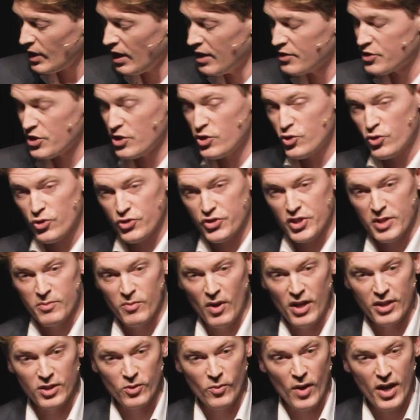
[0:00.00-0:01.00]
That's interesting,
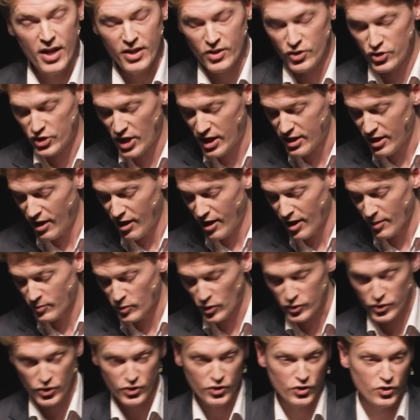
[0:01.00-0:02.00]
by the way. In Shanghai, I'm
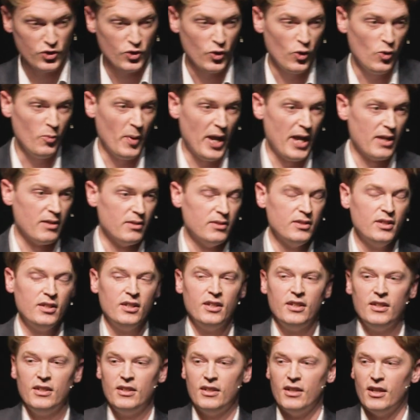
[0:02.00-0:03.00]
not just a tall man.
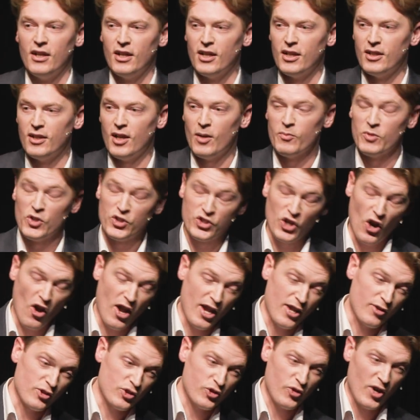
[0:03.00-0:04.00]
I'm the
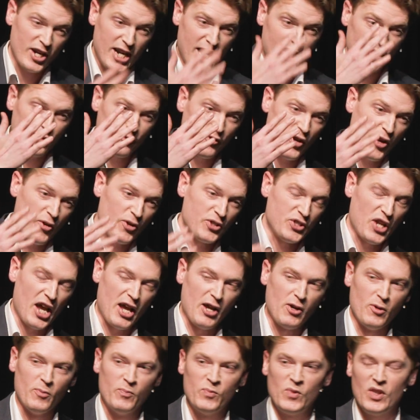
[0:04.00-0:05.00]
giant straight out of the fairy
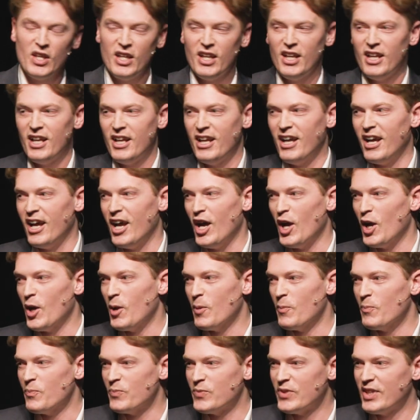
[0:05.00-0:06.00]
tale.
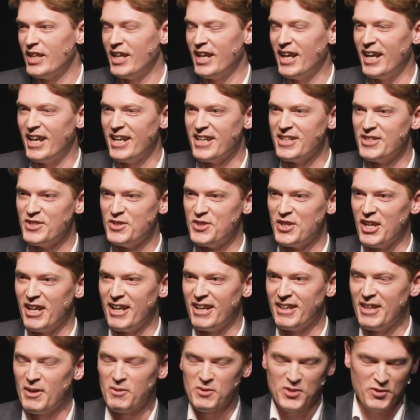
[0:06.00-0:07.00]
And
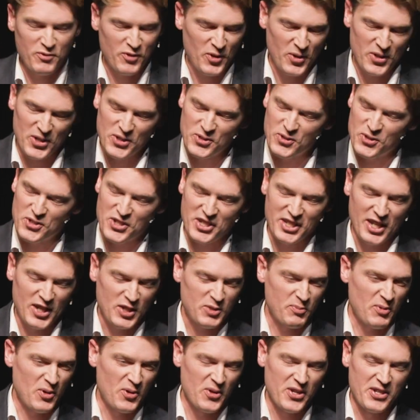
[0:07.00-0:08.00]
it was a very interesting
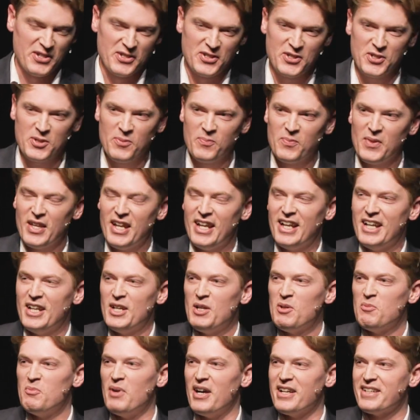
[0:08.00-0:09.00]
experience.
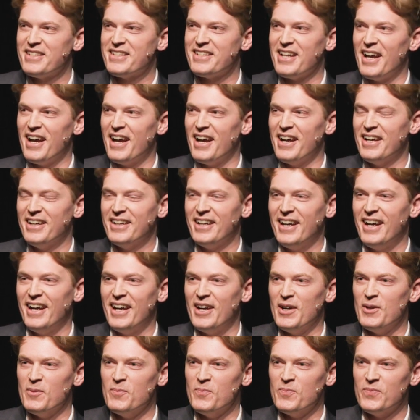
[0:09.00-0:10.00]
But
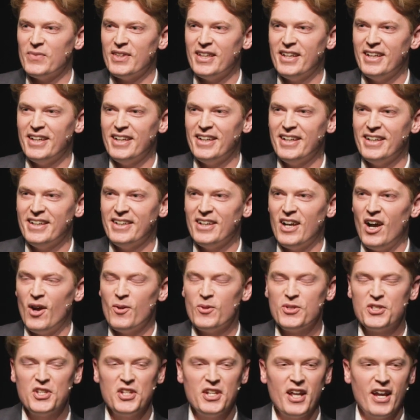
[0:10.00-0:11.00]
I
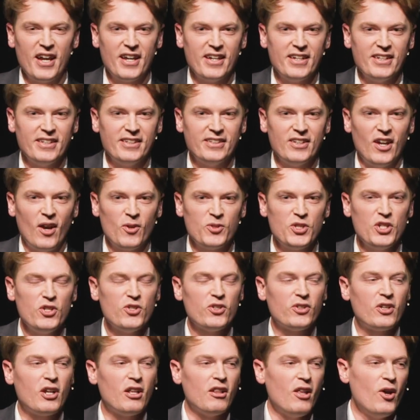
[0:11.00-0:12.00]
was in
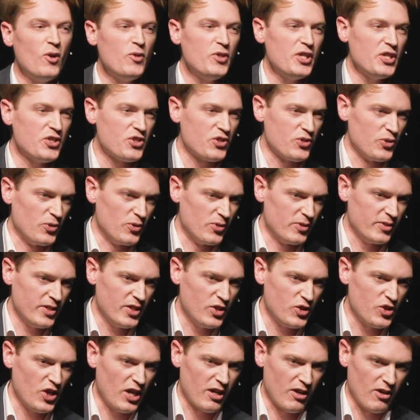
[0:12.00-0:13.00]
a clothing store
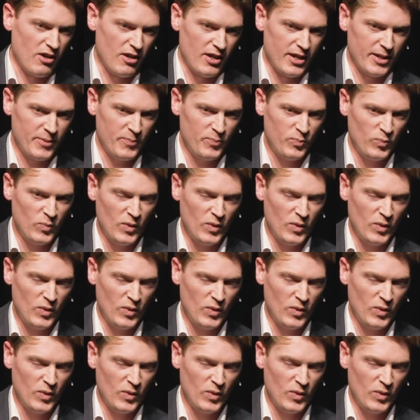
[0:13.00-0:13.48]
in Shanghai.